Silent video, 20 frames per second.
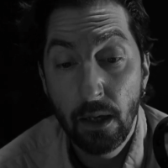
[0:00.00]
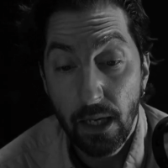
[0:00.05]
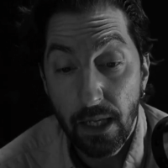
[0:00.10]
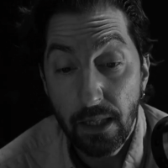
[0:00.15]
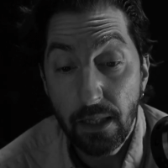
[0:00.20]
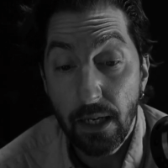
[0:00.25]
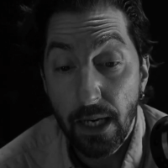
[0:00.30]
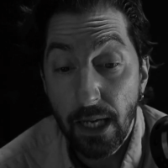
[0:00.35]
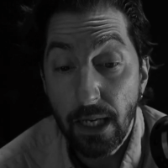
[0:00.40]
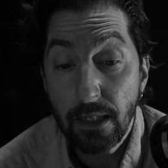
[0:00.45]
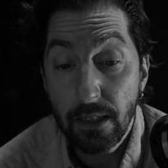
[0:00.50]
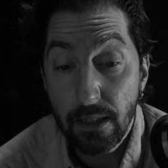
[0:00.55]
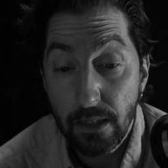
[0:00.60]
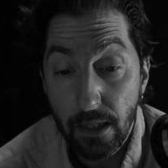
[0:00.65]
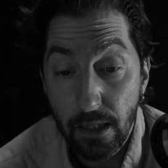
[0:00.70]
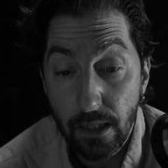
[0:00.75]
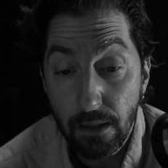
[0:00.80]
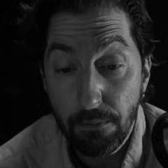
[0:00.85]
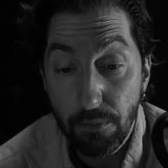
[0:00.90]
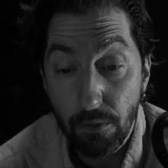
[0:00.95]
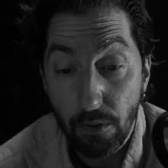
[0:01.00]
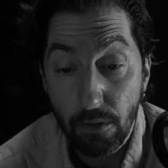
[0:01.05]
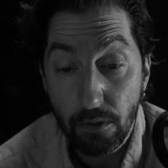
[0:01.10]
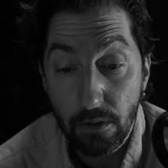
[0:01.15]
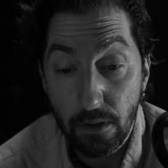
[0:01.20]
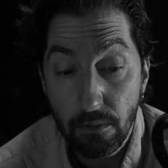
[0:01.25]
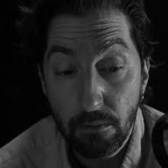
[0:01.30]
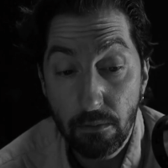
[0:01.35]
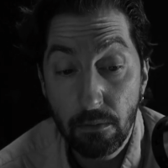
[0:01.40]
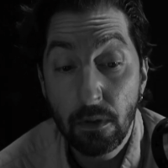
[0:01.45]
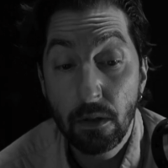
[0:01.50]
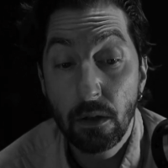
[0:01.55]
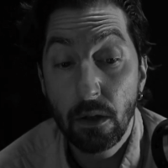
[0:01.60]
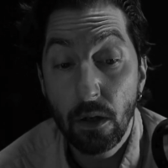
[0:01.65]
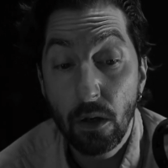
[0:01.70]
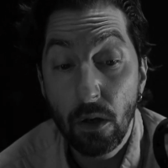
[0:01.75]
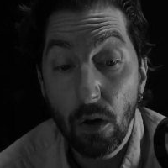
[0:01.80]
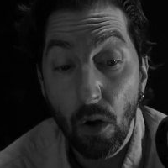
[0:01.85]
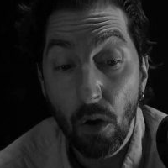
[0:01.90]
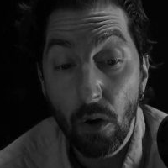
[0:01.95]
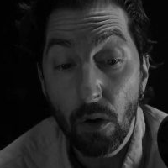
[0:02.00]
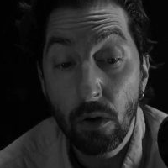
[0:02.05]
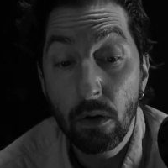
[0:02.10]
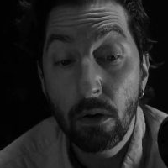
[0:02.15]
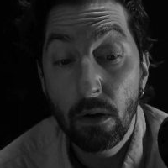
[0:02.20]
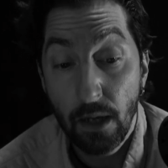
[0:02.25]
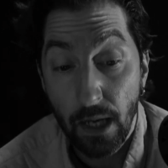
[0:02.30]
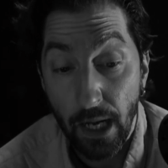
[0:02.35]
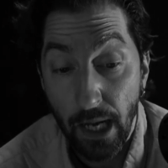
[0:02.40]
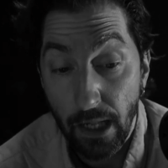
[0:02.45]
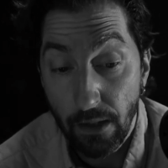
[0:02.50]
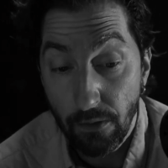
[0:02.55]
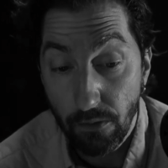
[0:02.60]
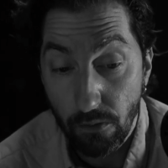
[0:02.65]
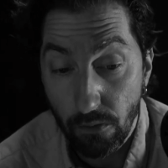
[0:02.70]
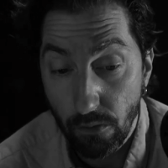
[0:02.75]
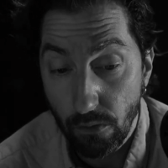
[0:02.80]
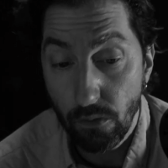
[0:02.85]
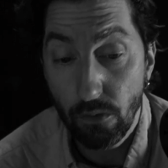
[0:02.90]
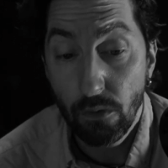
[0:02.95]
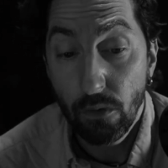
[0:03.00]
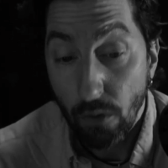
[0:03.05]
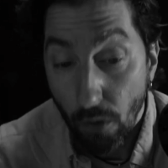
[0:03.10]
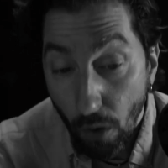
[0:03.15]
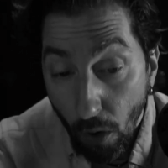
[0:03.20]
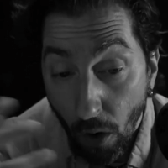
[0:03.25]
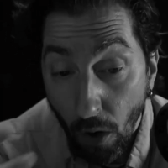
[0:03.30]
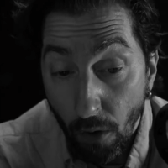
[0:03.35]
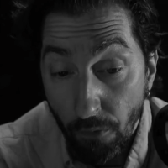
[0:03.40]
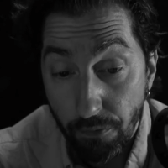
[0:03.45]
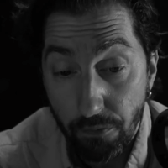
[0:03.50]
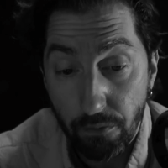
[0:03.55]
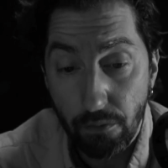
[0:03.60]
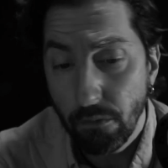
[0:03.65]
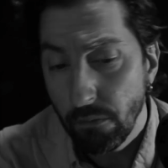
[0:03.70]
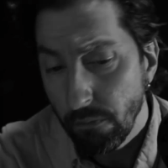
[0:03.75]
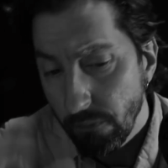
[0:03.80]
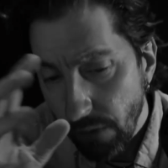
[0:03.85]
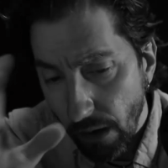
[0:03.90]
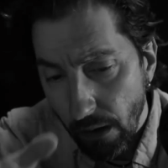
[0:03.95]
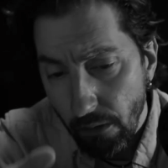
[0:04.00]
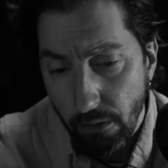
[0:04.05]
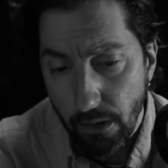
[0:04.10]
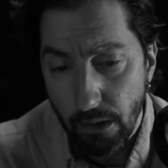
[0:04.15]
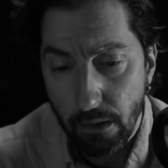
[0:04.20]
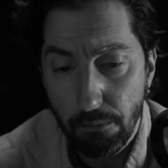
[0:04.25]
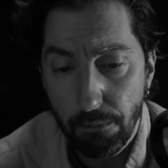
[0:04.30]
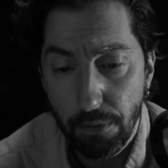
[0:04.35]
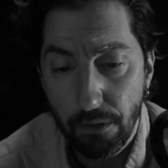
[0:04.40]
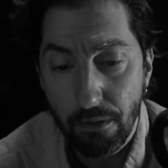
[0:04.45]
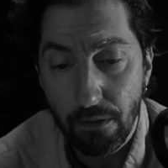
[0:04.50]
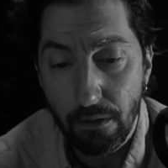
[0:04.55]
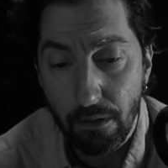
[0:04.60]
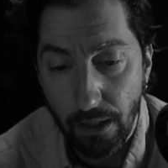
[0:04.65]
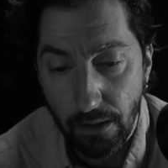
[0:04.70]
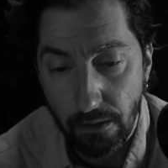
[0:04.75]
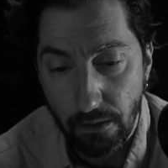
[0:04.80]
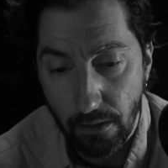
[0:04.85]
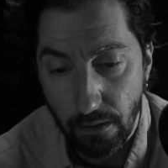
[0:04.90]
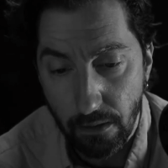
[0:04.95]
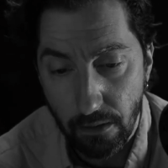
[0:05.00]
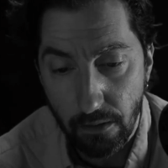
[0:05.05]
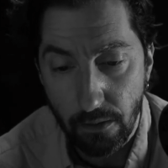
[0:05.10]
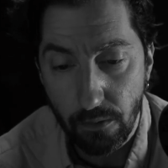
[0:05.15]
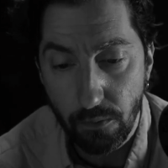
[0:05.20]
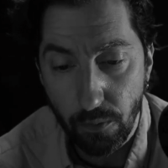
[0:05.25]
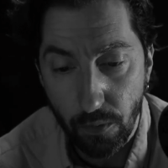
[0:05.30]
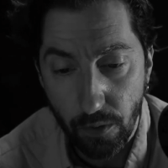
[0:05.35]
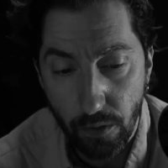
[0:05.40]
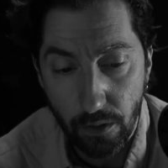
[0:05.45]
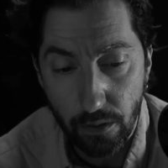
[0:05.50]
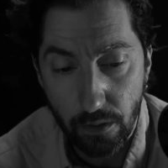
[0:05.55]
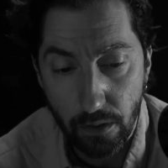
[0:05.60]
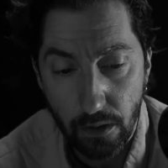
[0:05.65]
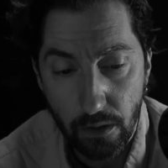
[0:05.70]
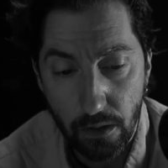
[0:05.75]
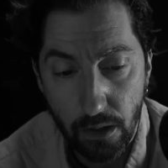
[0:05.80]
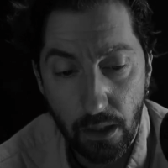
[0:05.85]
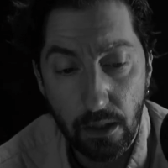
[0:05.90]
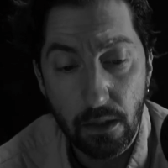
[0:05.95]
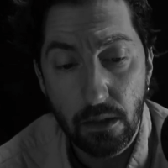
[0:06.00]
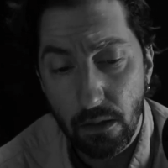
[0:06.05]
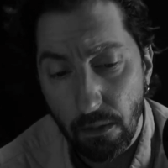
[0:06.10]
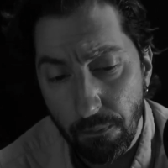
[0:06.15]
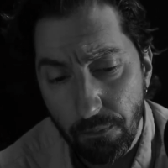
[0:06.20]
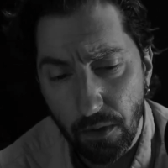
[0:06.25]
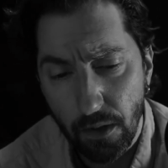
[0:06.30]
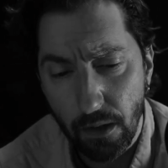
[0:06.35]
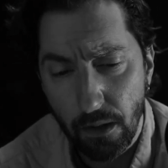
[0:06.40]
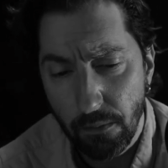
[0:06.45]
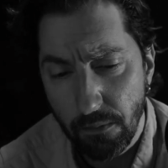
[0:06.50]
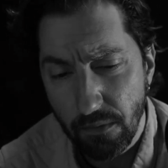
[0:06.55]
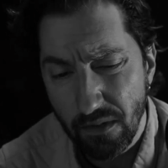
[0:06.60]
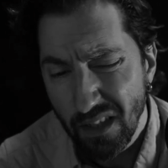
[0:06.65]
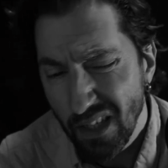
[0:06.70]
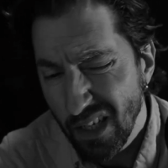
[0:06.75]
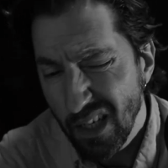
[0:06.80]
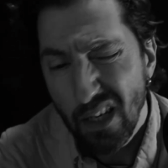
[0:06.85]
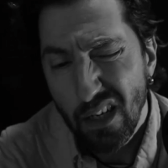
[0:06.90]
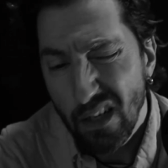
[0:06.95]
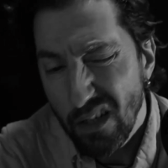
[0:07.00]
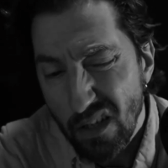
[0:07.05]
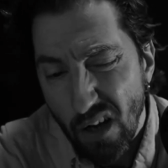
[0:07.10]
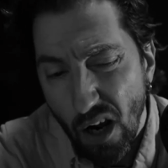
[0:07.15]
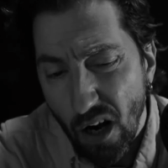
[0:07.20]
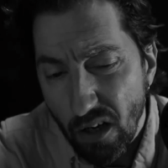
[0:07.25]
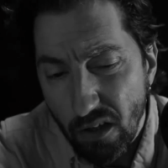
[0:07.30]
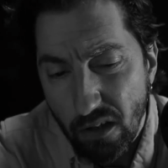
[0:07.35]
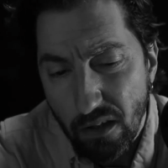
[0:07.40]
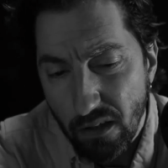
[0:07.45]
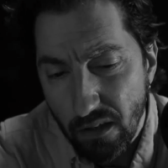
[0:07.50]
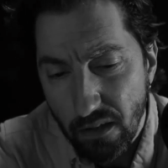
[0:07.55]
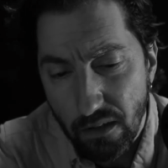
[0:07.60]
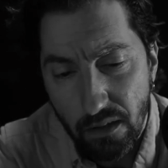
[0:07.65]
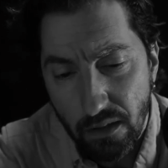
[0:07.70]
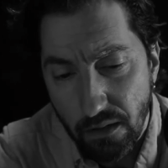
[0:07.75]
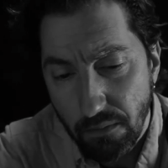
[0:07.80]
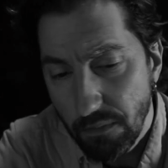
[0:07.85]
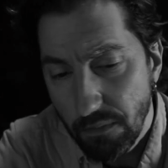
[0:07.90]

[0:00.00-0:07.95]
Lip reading: and the next day brought him a long answer, often very pathetically worded and sometimes darkly